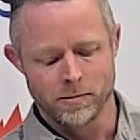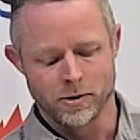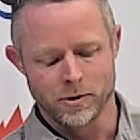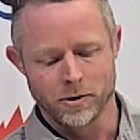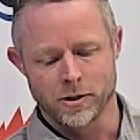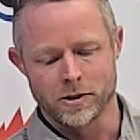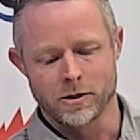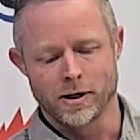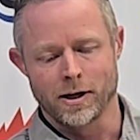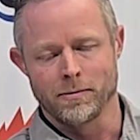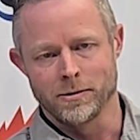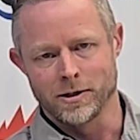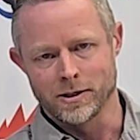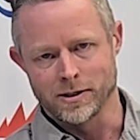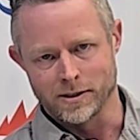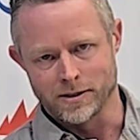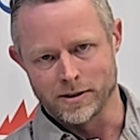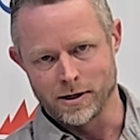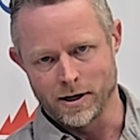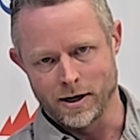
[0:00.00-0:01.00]
Most of the time this
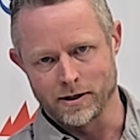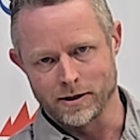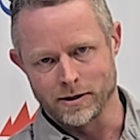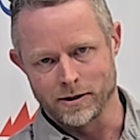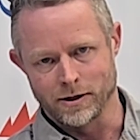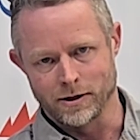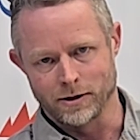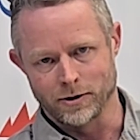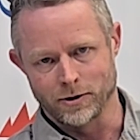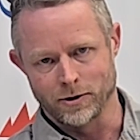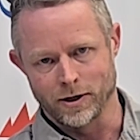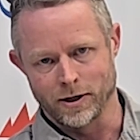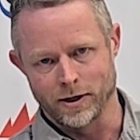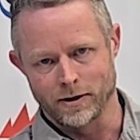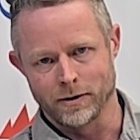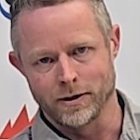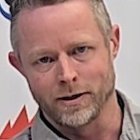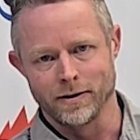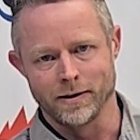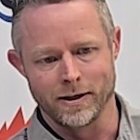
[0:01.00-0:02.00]
is not installed
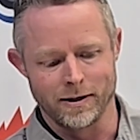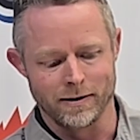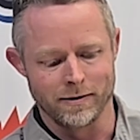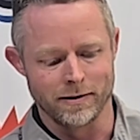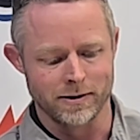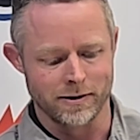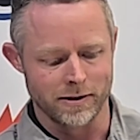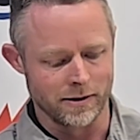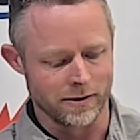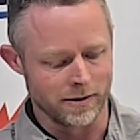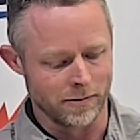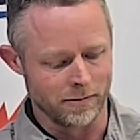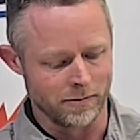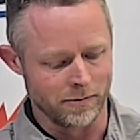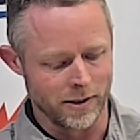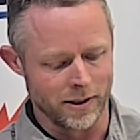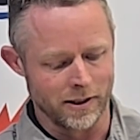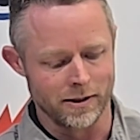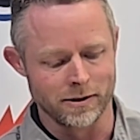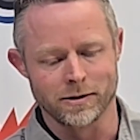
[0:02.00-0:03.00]
correctly, and then the system
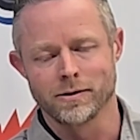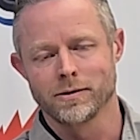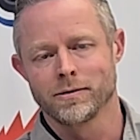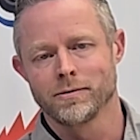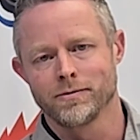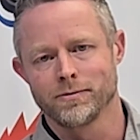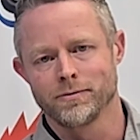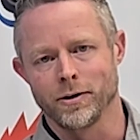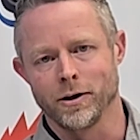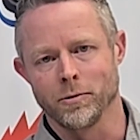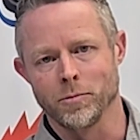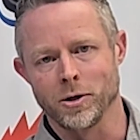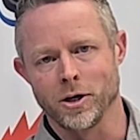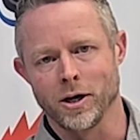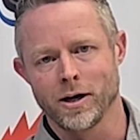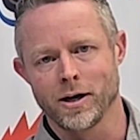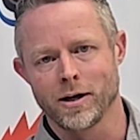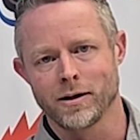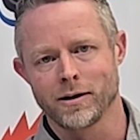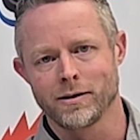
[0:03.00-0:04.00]
does fall
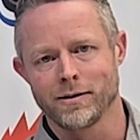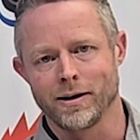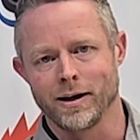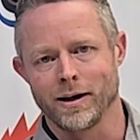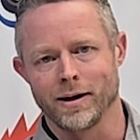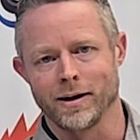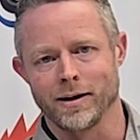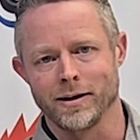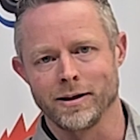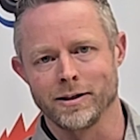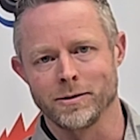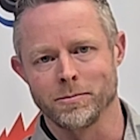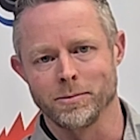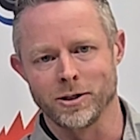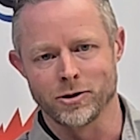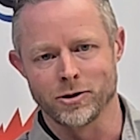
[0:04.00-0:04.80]
behind and it needs to be